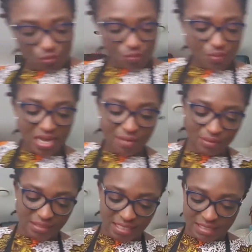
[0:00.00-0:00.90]
what I
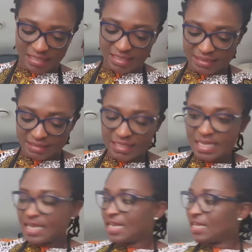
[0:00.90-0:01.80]
was saying is,
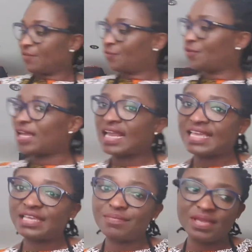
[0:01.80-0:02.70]
if you are
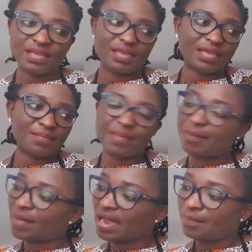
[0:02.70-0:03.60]
like me, a
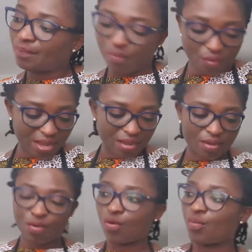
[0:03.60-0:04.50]
mama
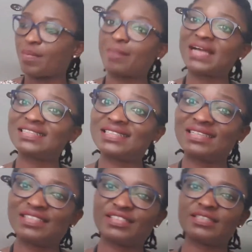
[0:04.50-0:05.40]
boy or mama
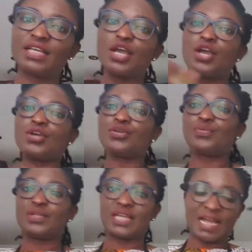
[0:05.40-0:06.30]
teenagers, you
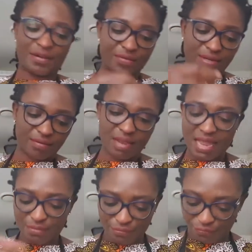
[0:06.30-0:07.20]
will agree.
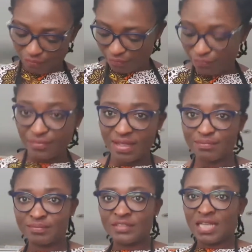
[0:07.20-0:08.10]
I'm
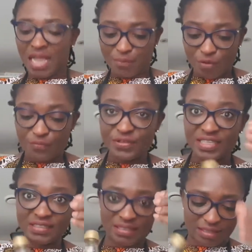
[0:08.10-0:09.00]
not
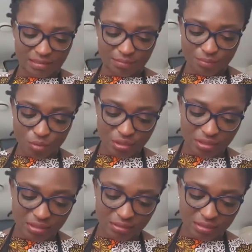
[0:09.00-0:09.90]
feeling the
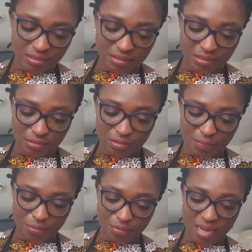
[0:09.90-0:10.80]
moist in this thing, so
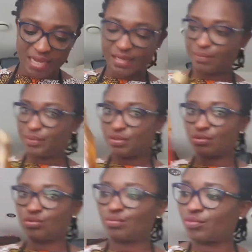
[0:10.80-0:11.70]
I'm going to add a bit
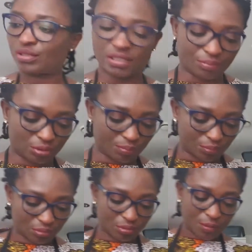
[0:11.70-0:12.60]
2 more
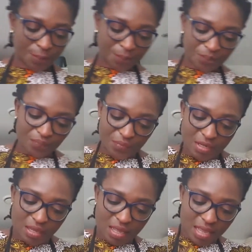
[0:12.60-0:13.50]
tablespoons.
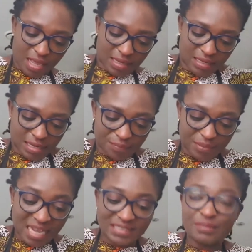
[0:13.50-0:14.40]
And
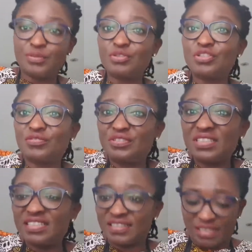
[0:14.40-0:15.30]
that's the beauty of doing
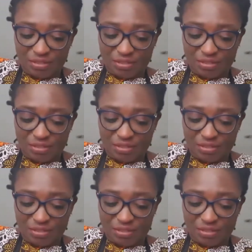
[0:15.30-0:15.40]
this thing